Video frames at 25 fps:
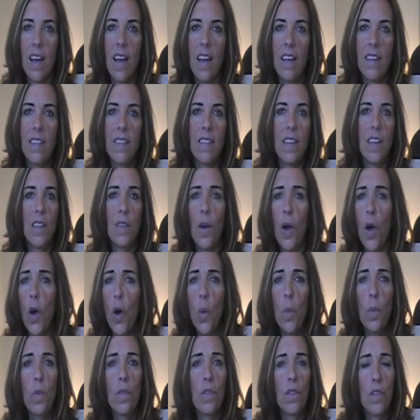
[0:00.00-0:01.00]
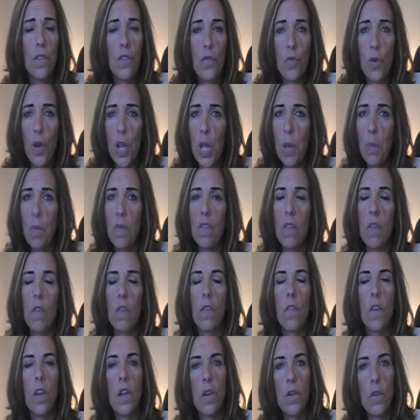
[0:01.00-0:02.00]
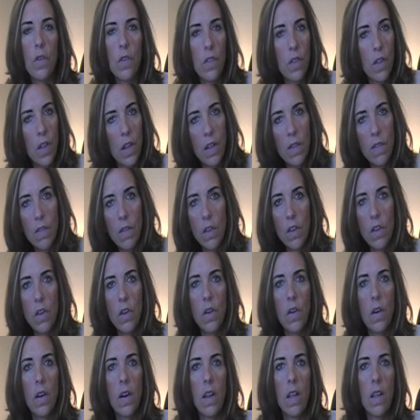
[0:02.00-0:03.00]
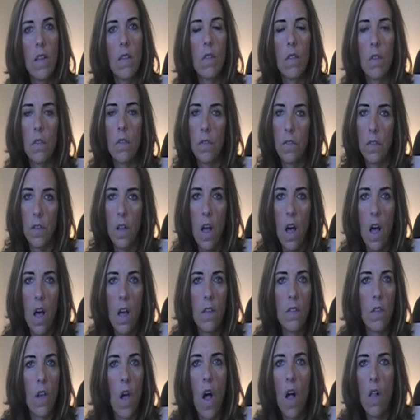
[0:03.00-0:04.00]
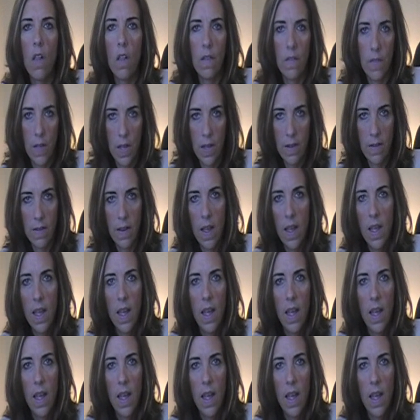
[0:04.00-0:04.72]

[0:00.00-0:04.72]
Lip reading: I see the hopes, the dreams, the fears, the insecurities, the flaws, all of it.